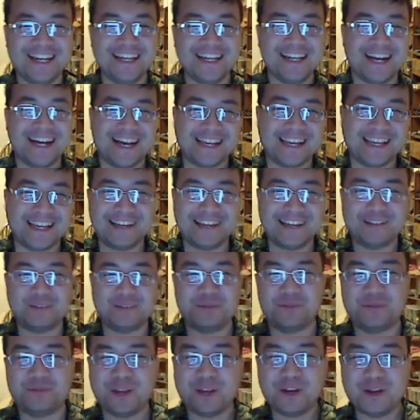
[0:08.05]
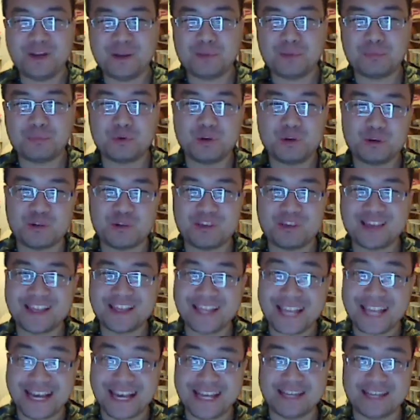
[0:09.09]
I get very
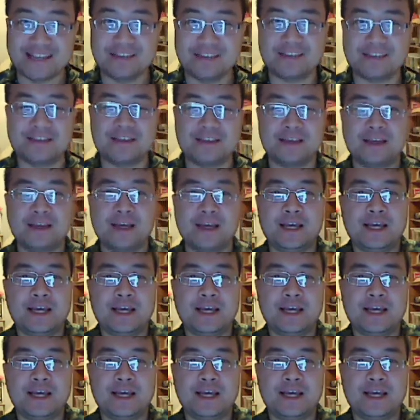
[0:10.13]
precise.